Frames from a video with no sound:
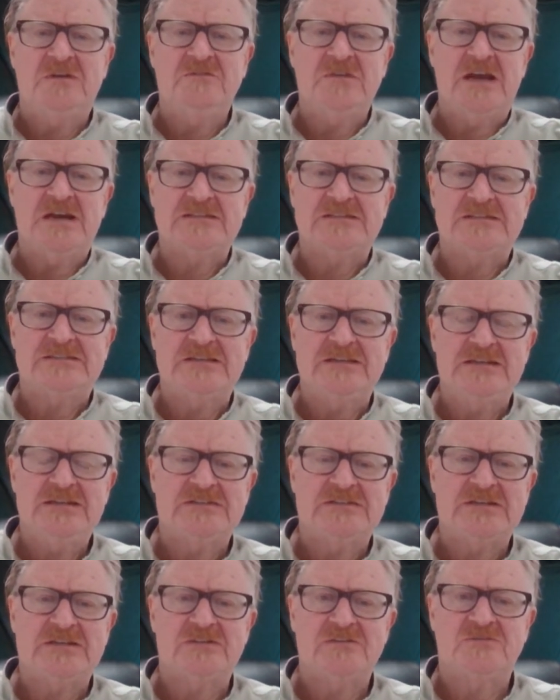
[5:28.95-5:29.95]
have not seen
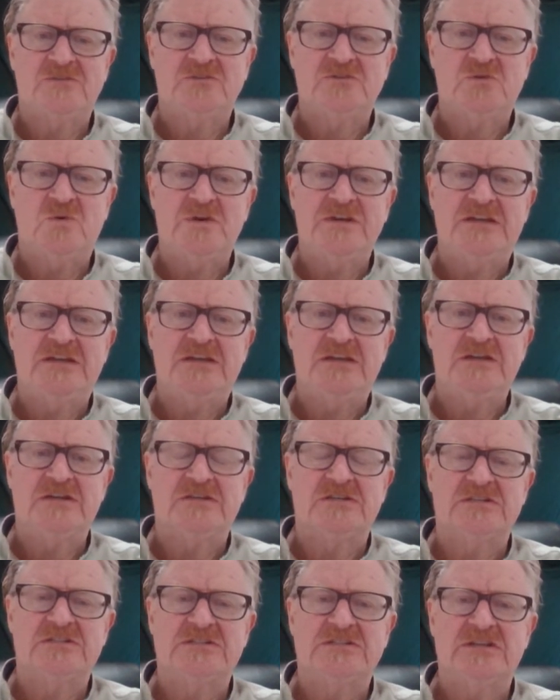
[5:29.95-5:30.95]
each other for 20
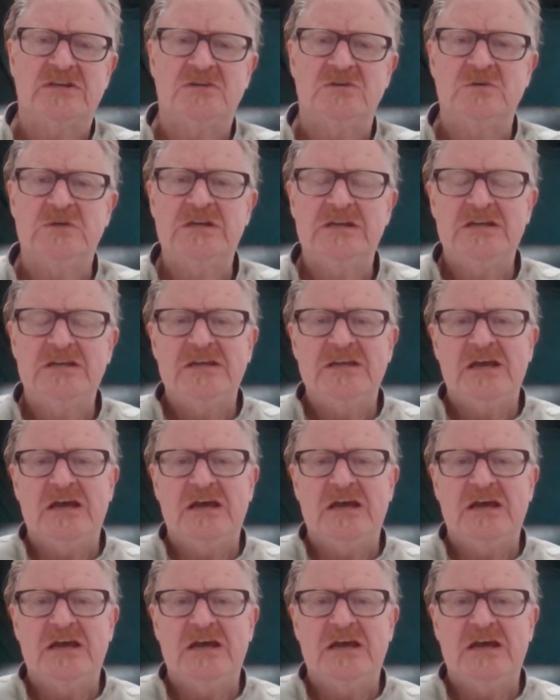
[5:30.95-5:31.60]
years, so